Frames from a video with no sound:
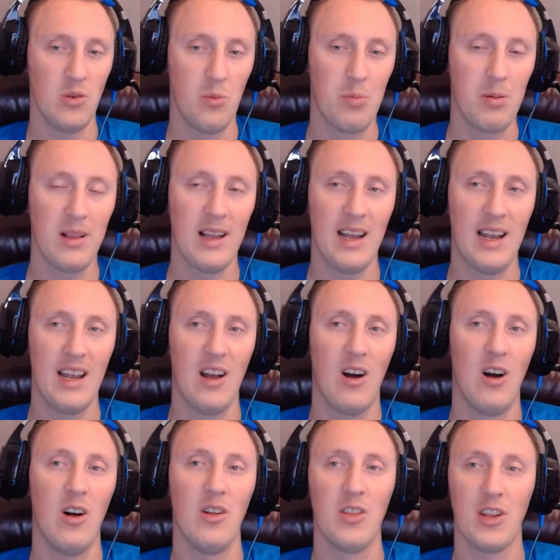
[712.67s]
play
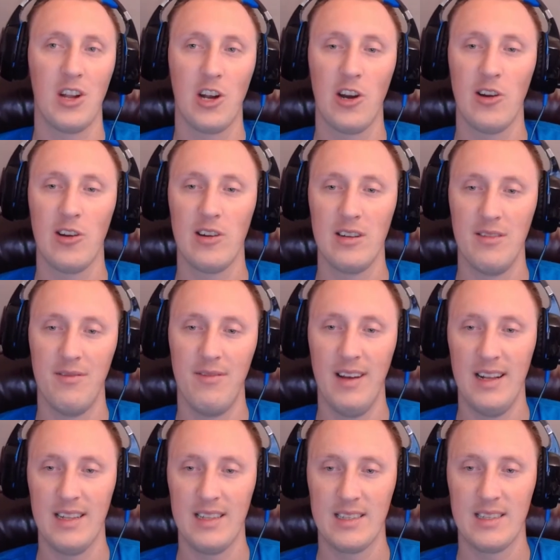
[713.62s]
all the current
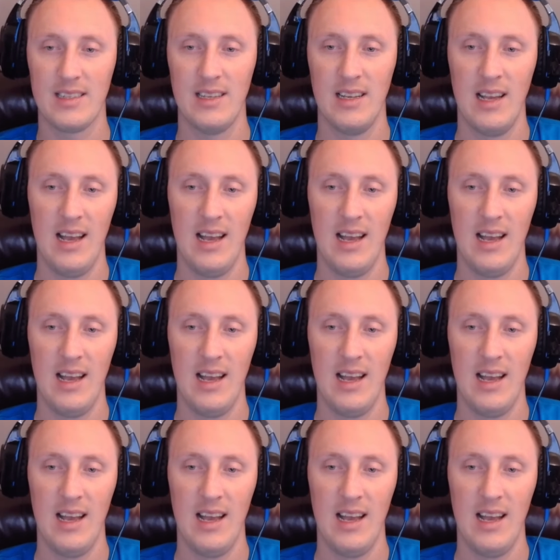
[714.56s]
events